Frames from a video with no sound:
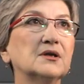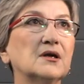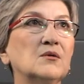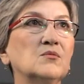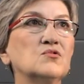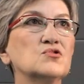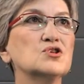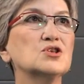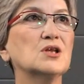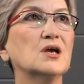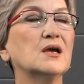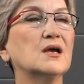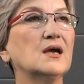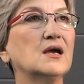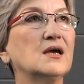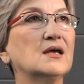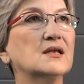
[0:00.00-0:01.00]
Because that
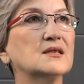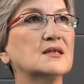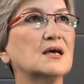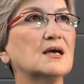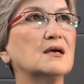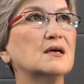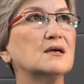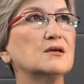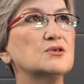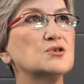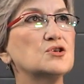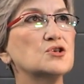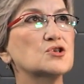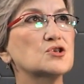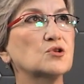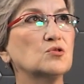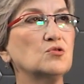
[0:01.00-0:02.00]
number is written
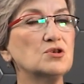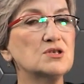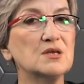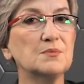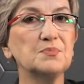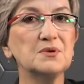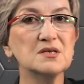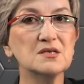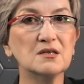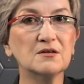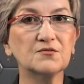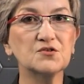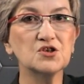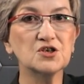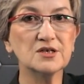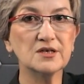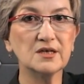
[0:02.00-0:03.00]
in the numerator.